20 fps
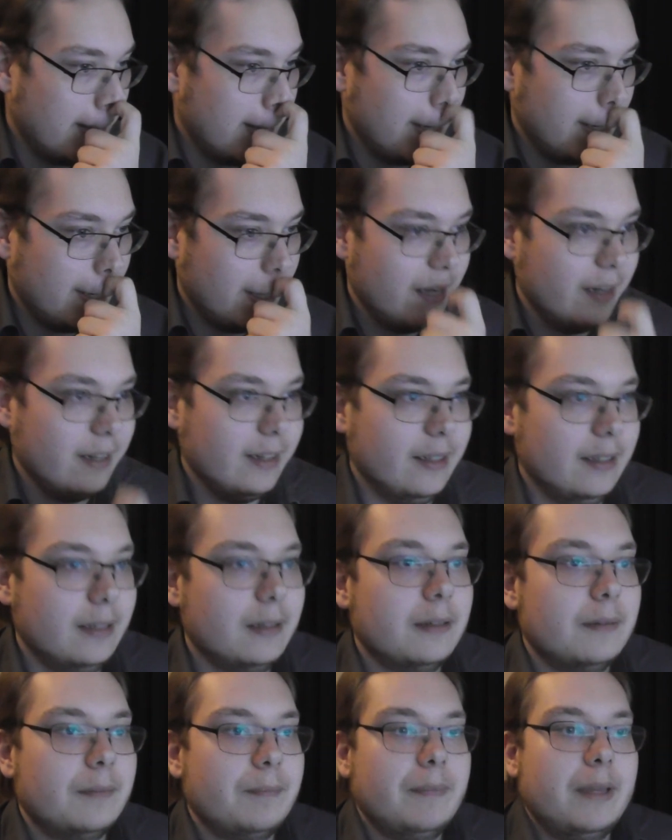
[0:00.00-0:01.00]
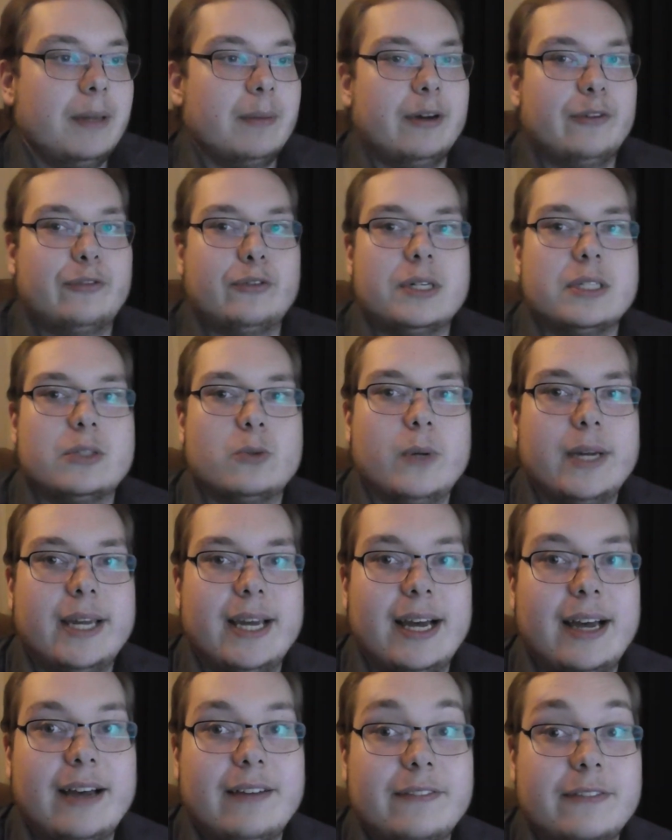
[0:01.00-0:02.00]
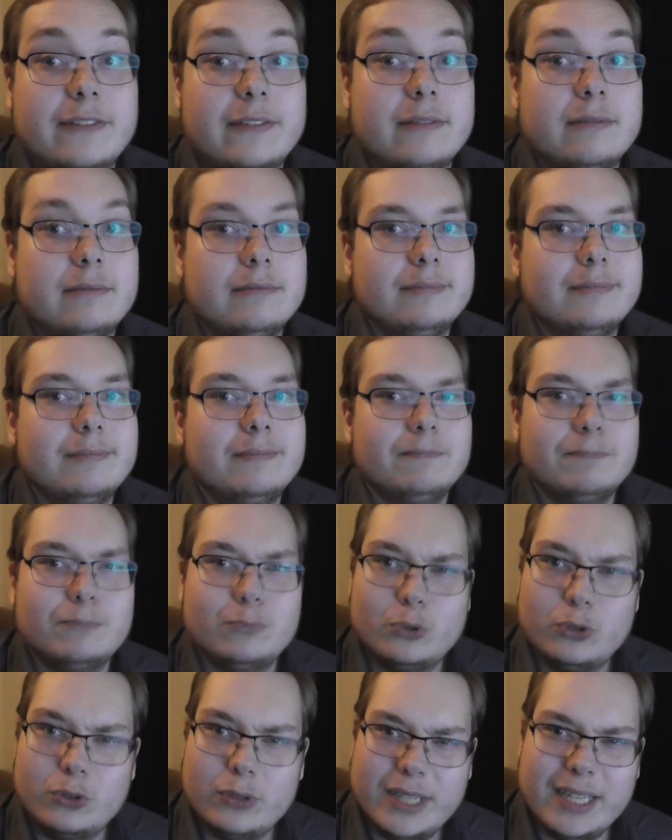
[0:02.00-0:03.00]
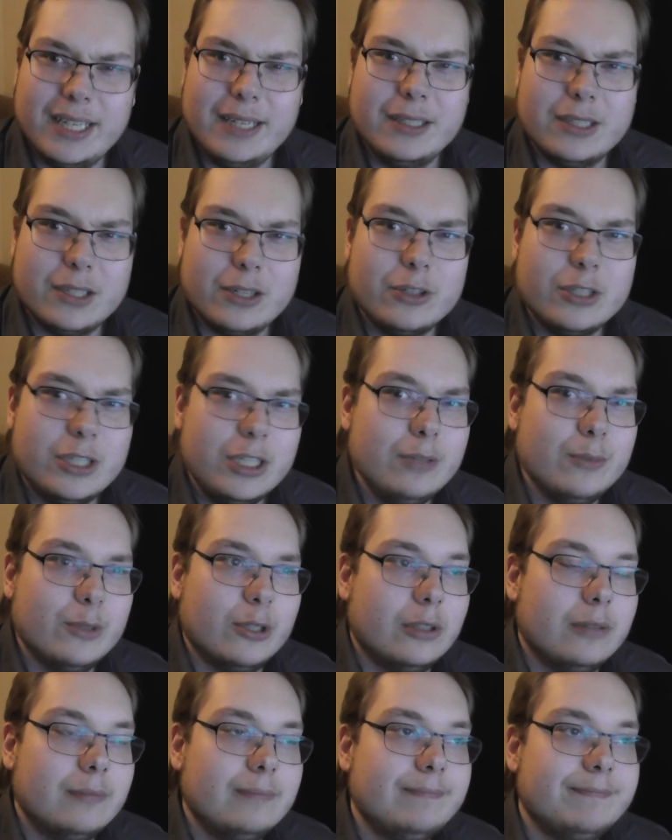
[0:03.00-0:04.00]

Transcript: Me and my friends, we have pretty dark humor.